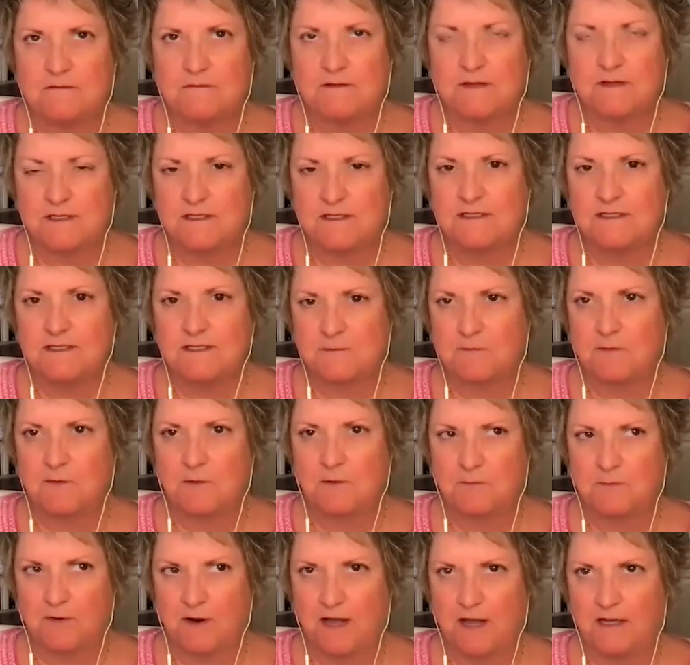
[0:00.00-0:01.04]
This
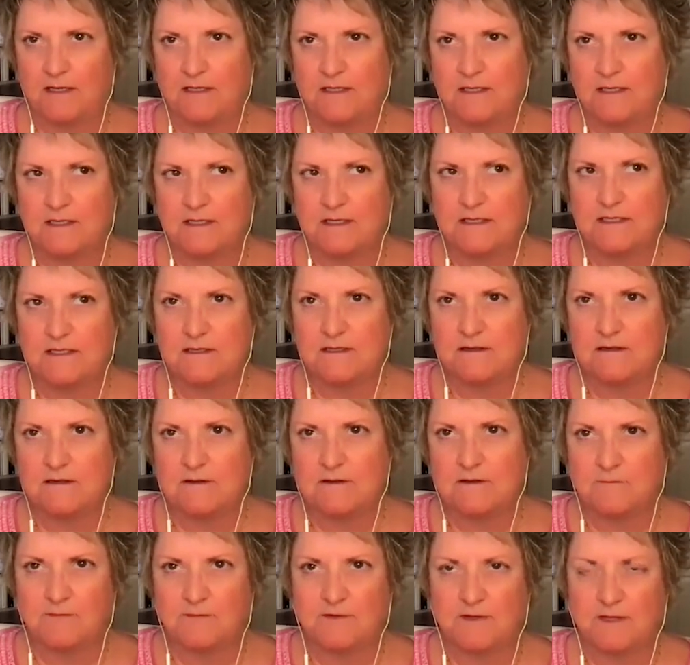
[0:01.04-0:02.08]
simple practice
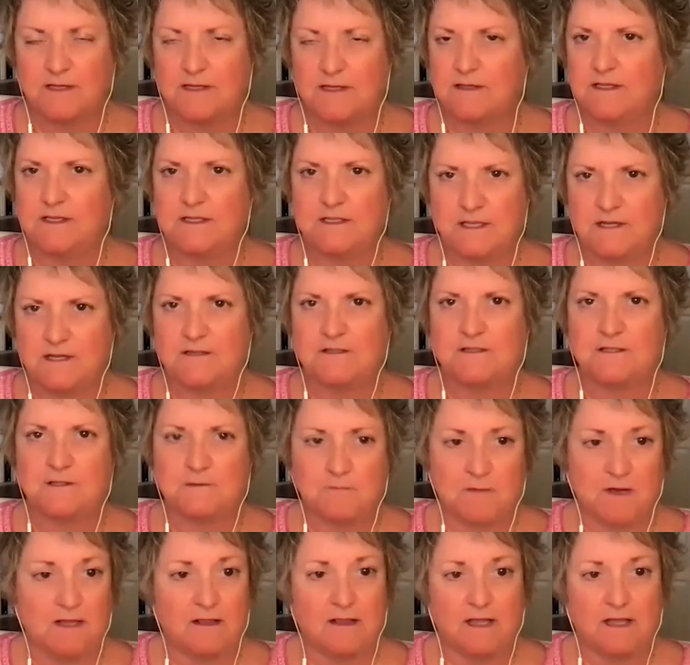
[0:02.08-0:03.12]
completely
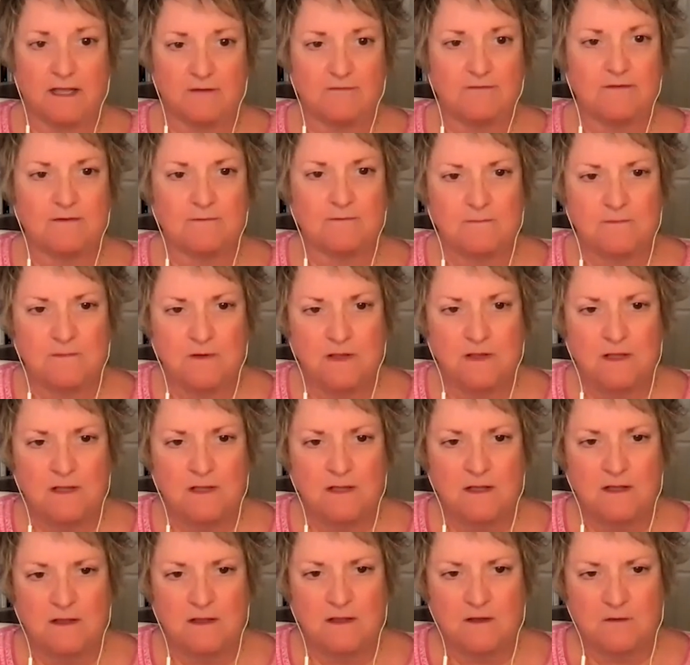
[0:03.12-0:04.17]
changed my life,
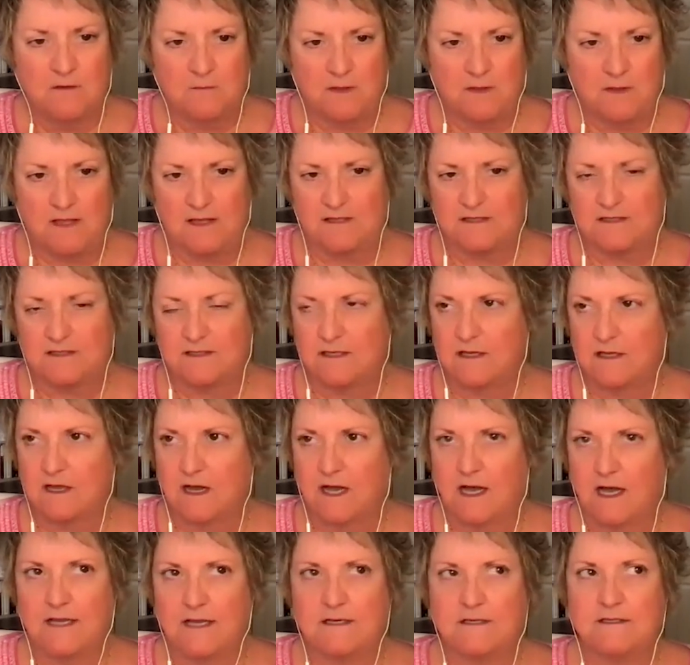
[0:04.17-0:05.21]
because the
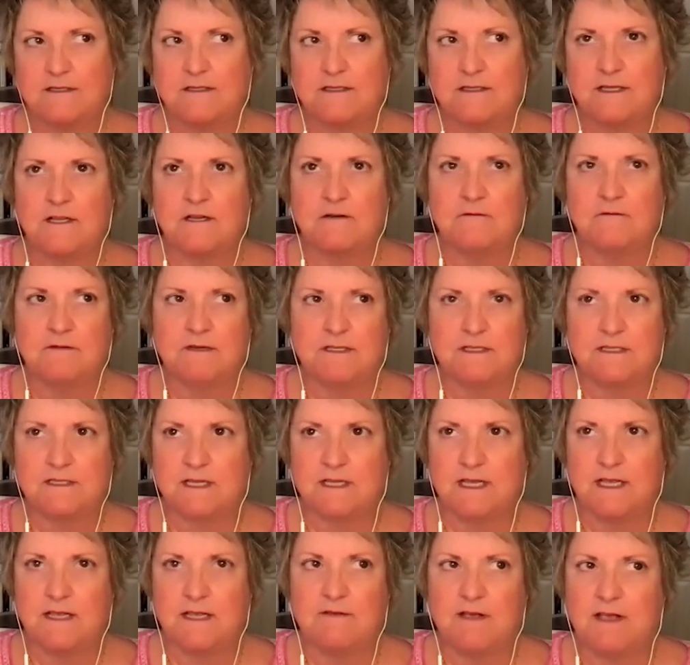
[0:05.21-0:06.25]
guidance that you
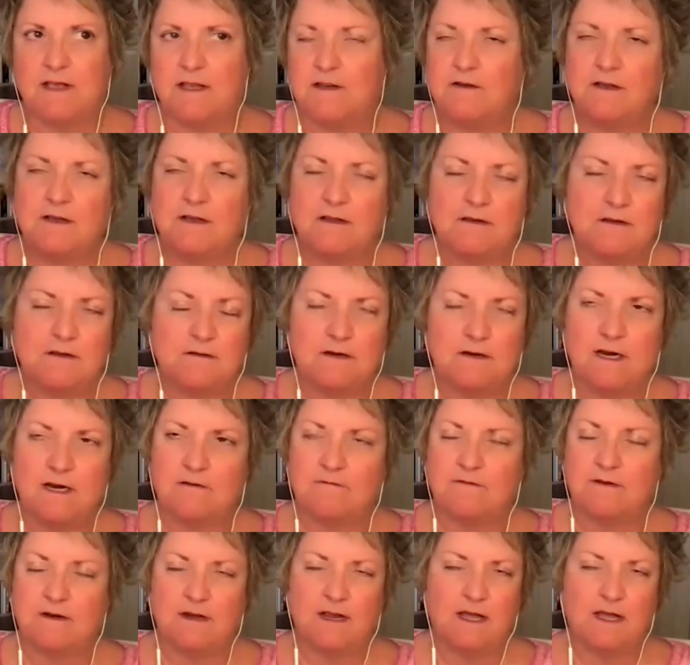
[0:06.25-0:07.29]
receive, and you can do it
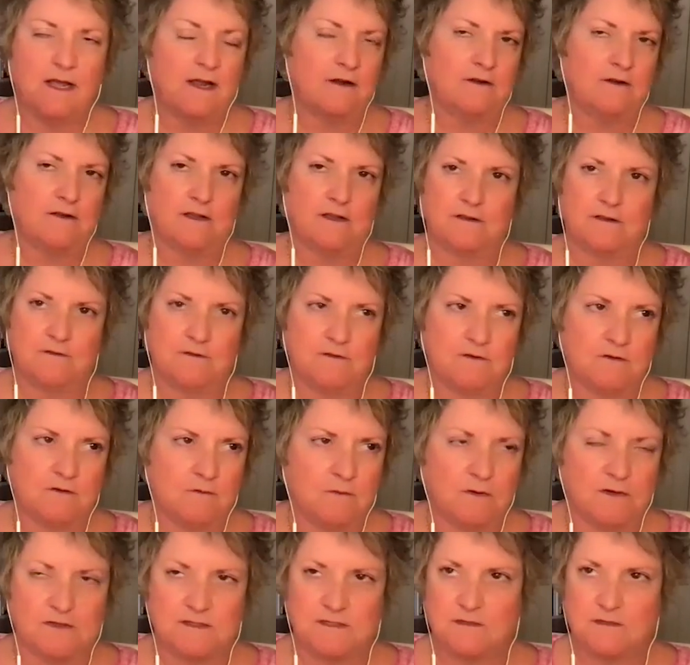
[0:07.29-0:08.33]
every day or you can do it
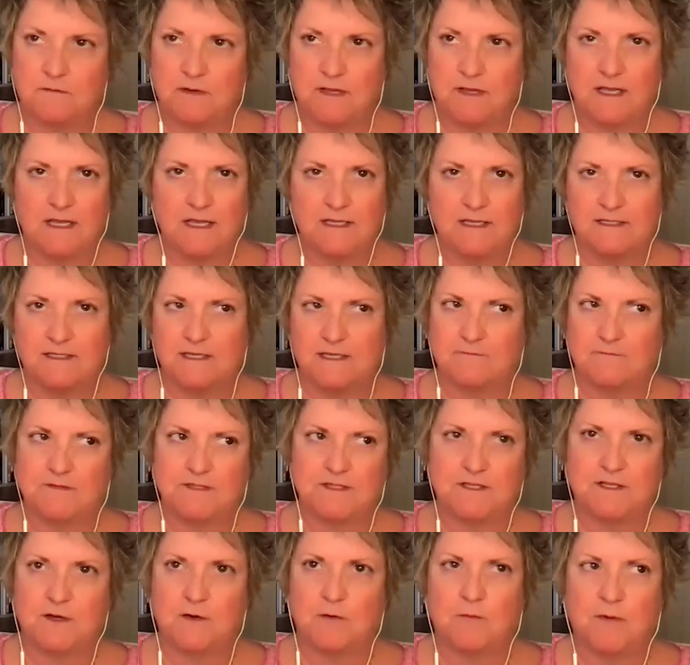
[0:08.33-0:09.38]
once a week, it's up
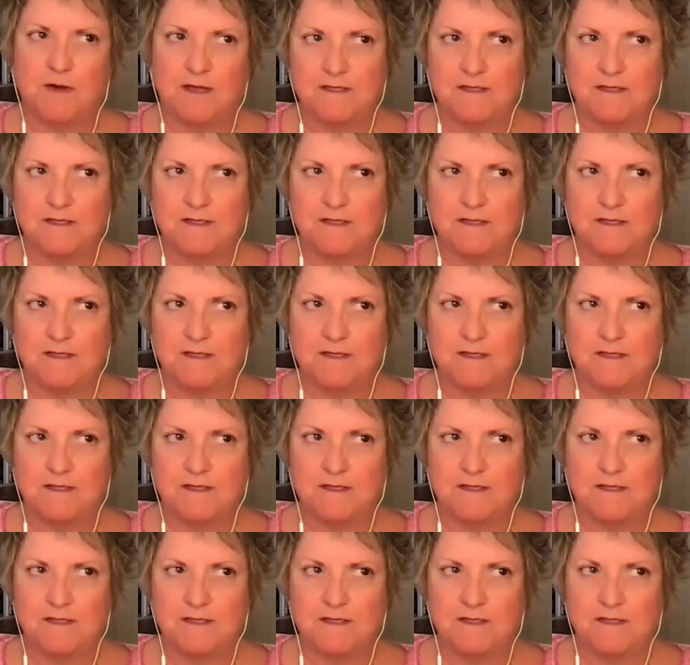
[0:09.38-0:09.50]
to you.